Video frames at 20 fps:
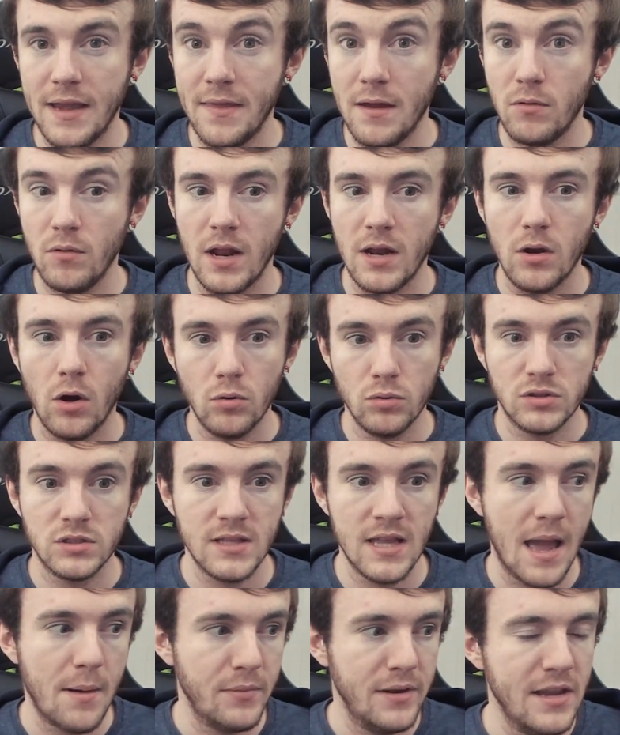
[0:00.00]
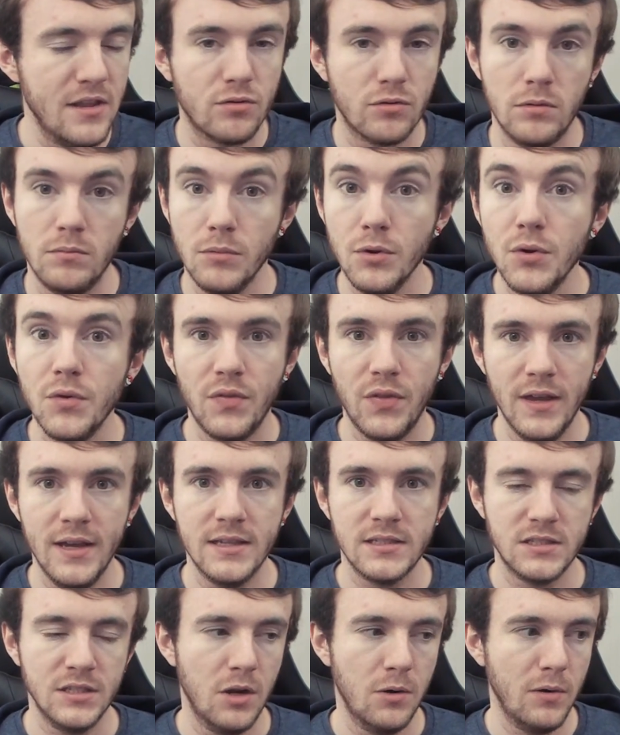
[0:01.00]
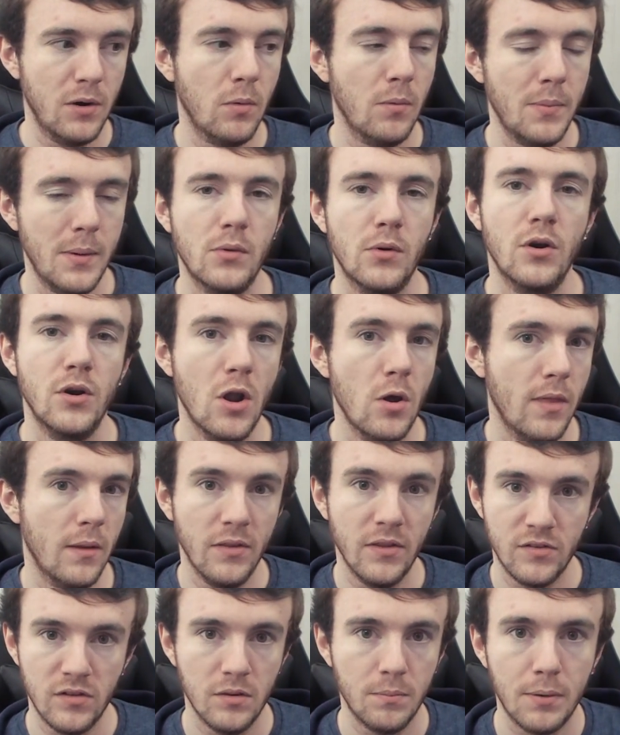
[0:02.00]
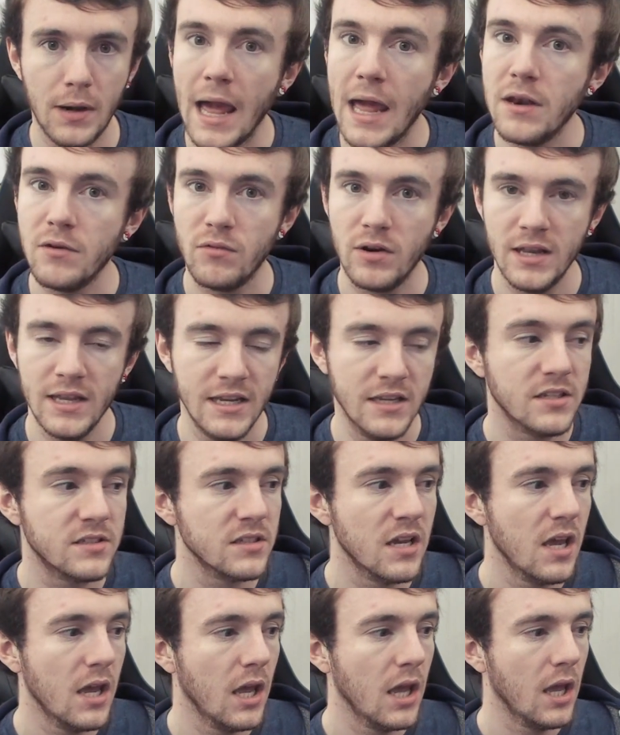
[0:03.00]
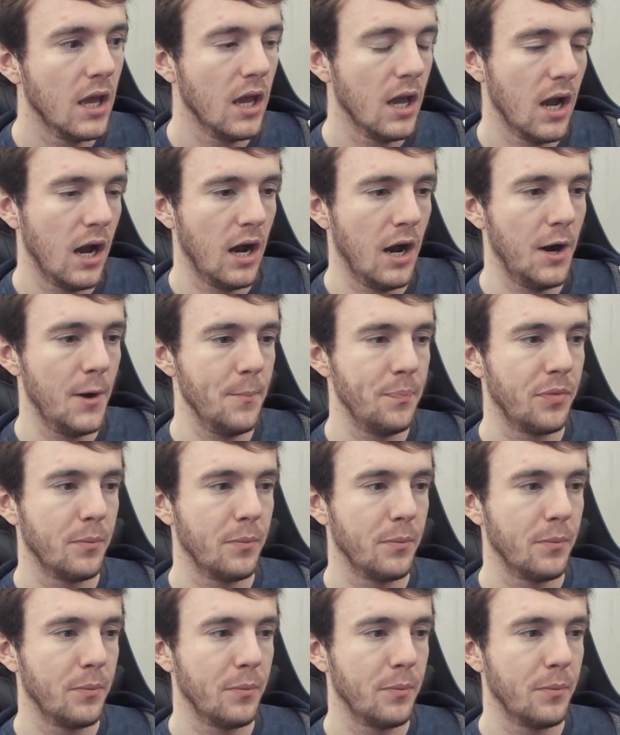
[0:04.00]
and they were like, oh snap, we need to remove this, we don't want people to know that this is a planned release. But